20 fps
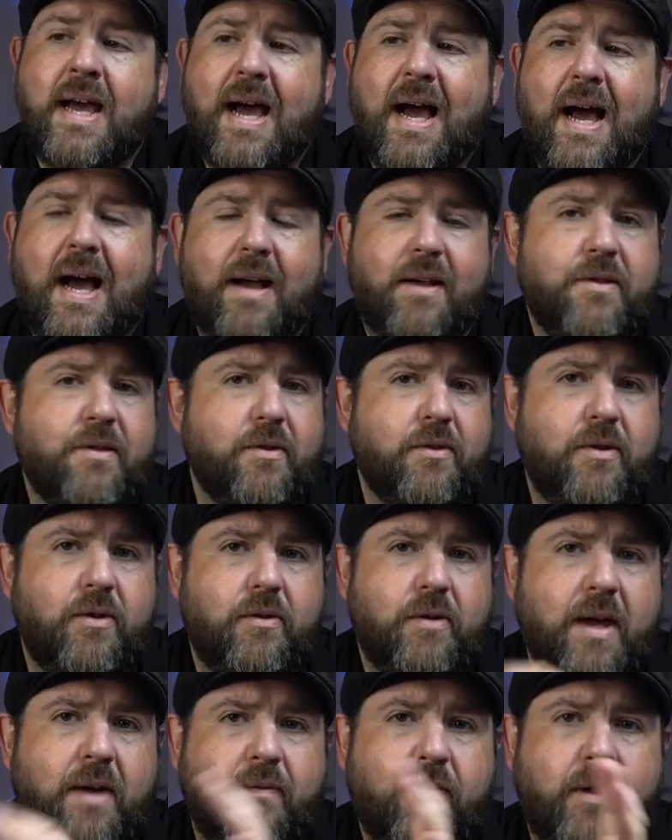Uh, so
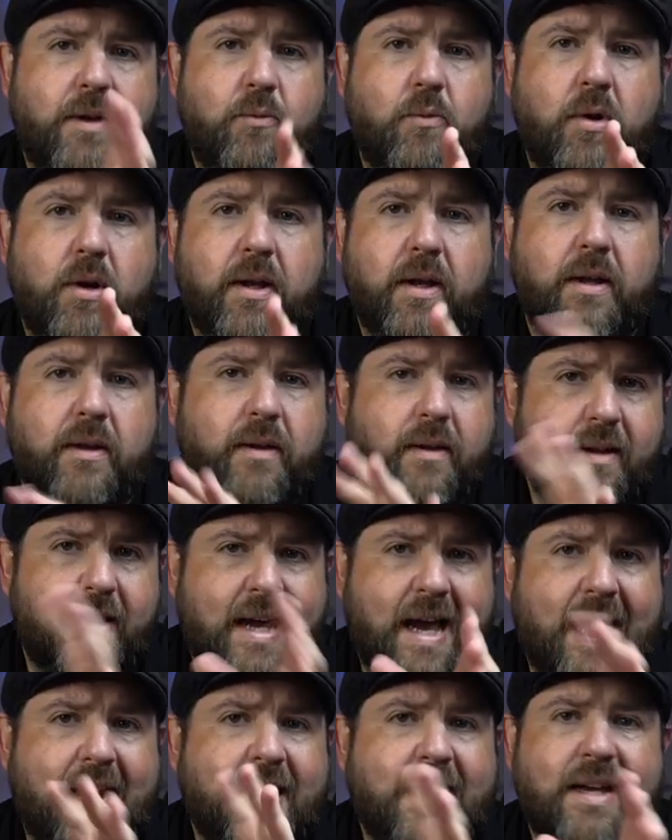you definitely want to
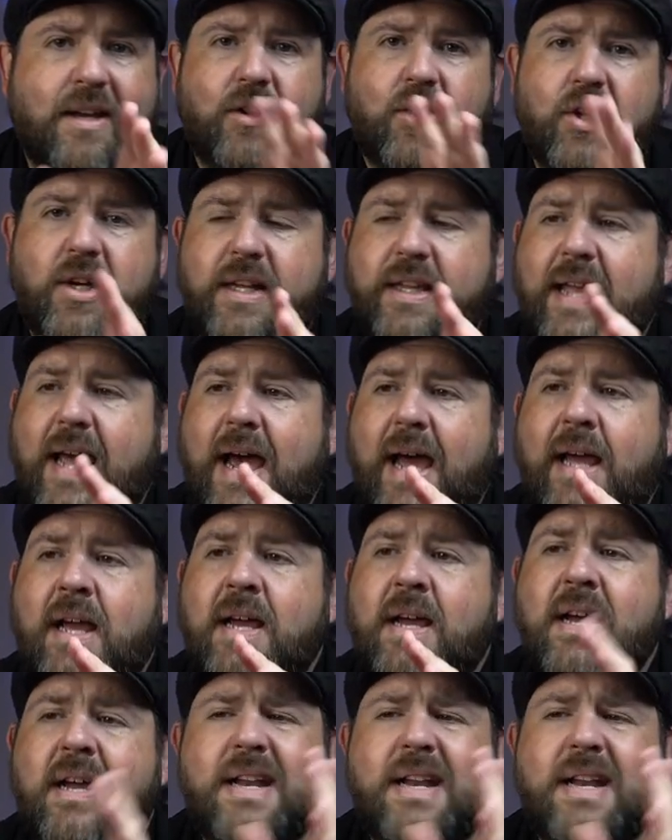kind of take a look at that.